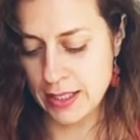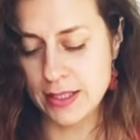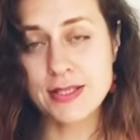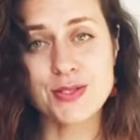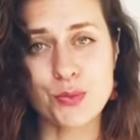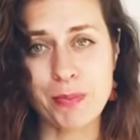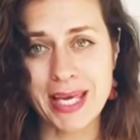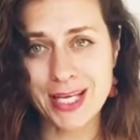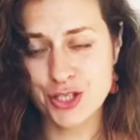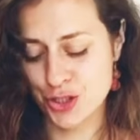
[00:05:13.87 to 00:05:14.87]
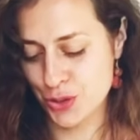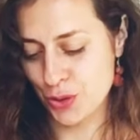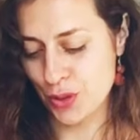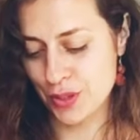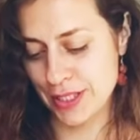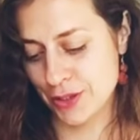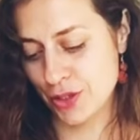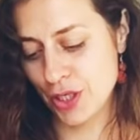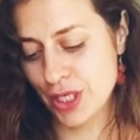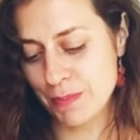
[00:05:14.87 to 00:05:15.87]
So make sure that you're
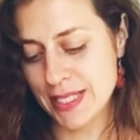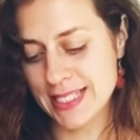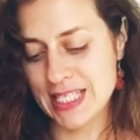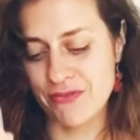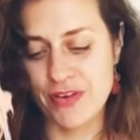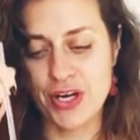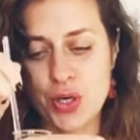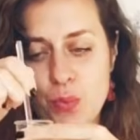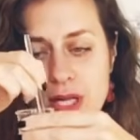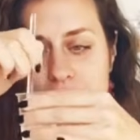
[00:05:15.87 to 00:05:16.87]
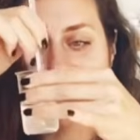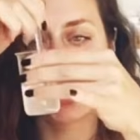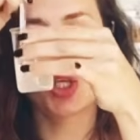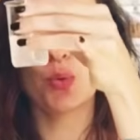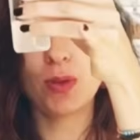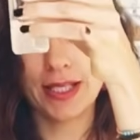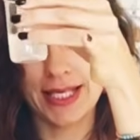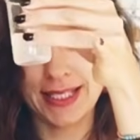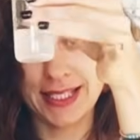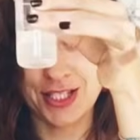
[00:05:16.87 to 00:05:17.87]
gonna mix it very well till you will
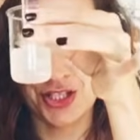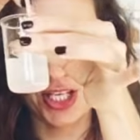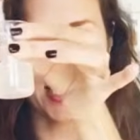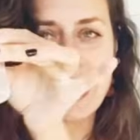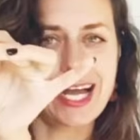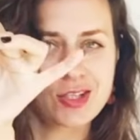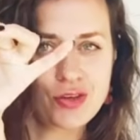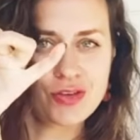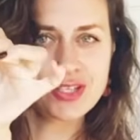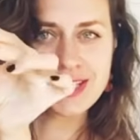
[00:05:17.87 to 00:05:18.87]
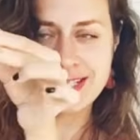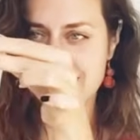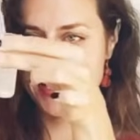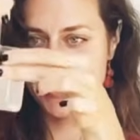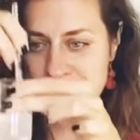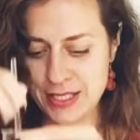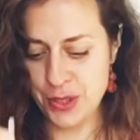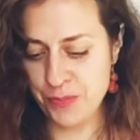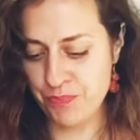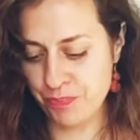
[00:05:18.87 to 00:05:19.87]
get this gel kind of
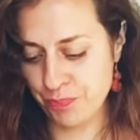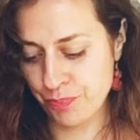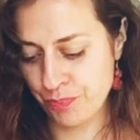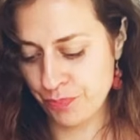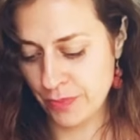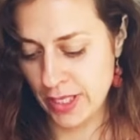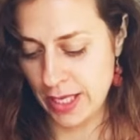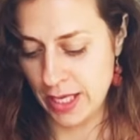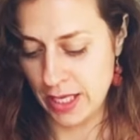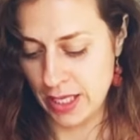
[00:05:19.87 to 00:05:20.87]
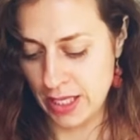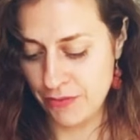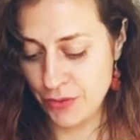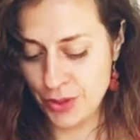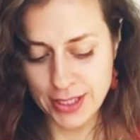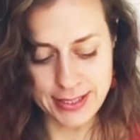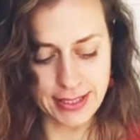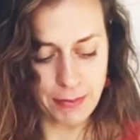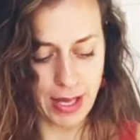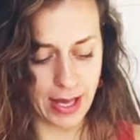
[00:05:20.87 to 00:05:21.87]
consistency. If you need
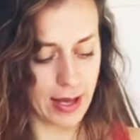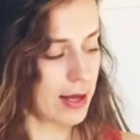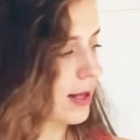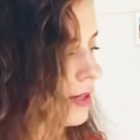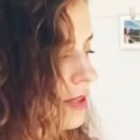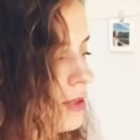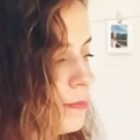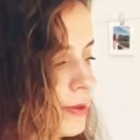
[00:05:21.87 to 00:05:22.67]
some help,